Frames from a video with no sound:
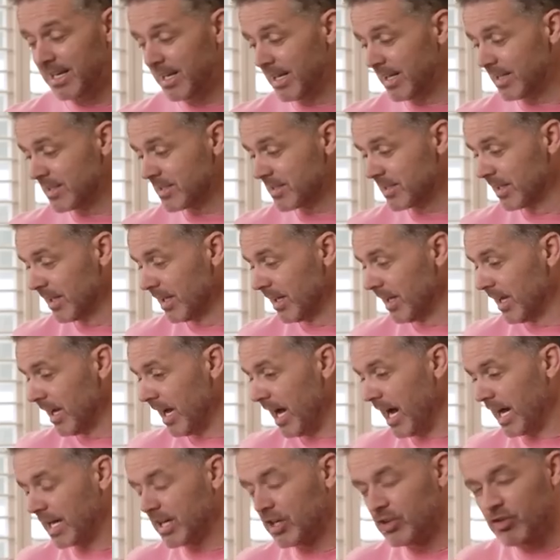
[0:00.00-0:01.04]
is
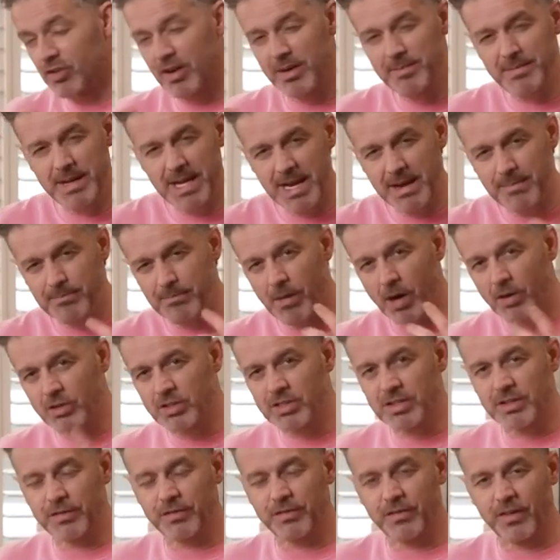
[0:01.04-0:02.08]
a creamy
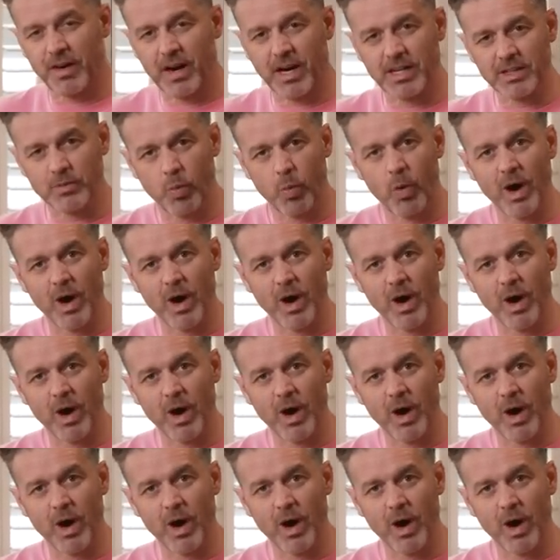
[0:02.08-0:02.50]
emulsified